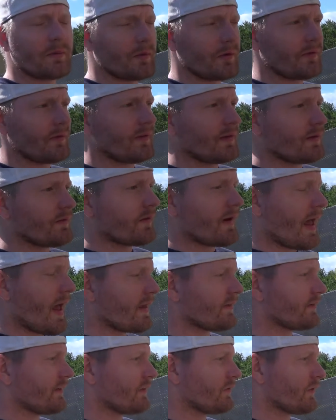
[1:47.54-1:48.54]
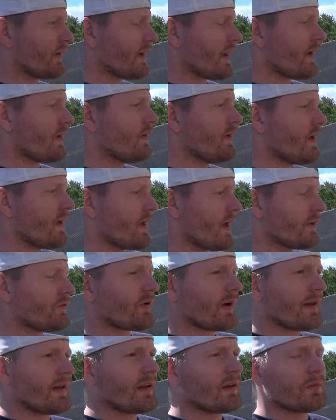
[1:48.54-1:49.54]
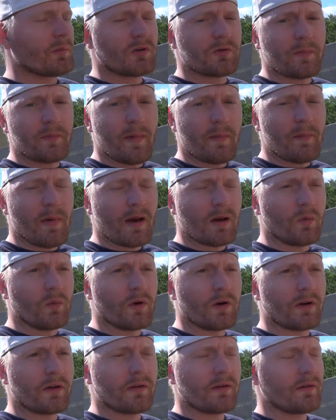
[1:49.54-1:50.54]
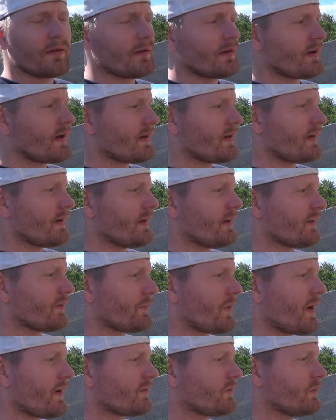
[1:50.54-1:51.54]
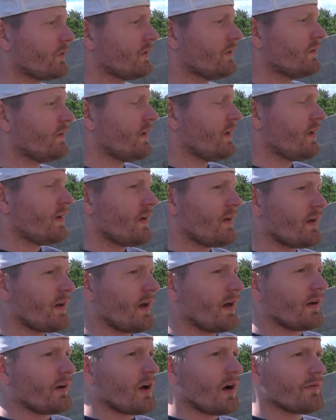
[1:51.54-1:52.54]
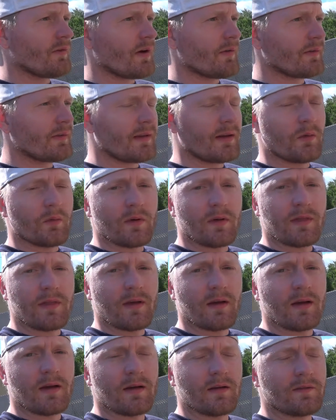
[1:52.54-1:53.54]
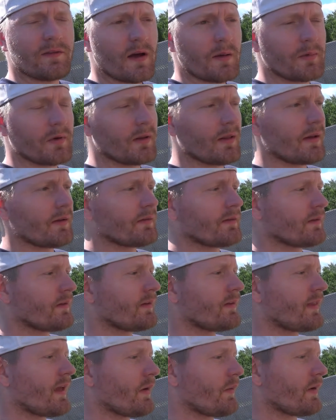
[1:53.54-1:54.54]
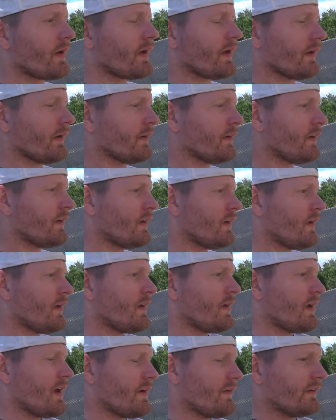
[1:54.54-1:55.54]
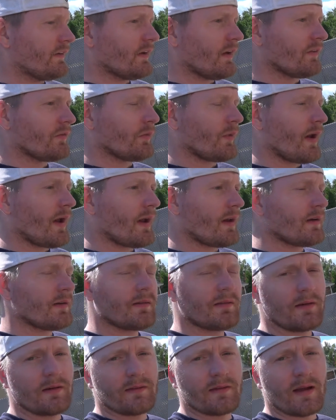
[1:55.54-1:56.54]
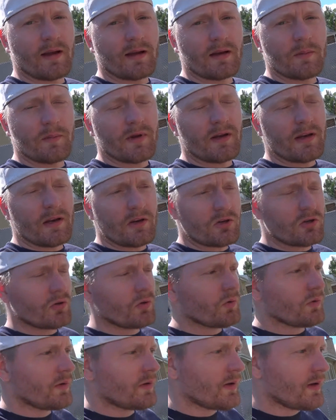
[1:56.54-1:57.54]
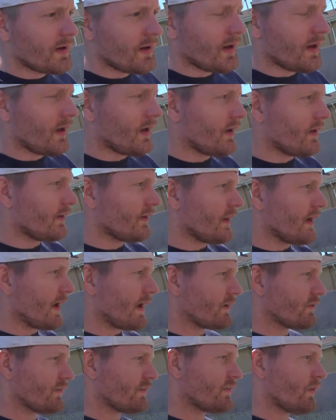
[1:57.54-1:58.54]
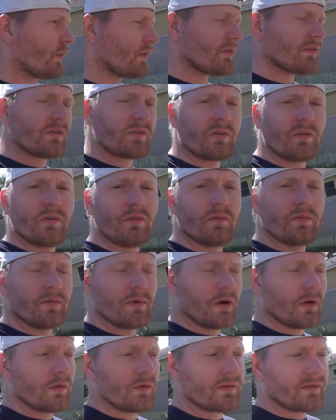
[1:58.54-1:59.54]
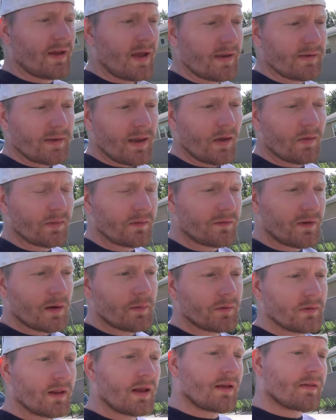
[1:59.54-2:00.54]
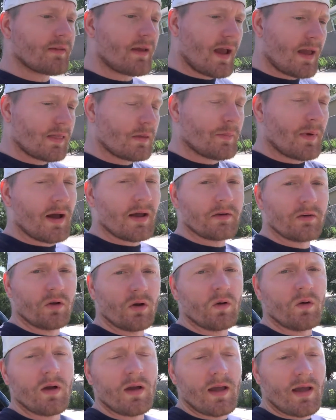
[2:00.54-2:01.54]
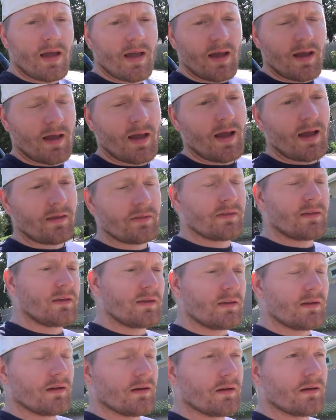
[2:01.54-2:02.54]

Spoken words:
I'm just gonna leave it as is right now. Try to get as much metal work in as possible and cover everything with fiberglass. That way, if it does rain, it's not going to be an issue, and then I can just always you know, sand down the fiberglass, add the Bondo, add the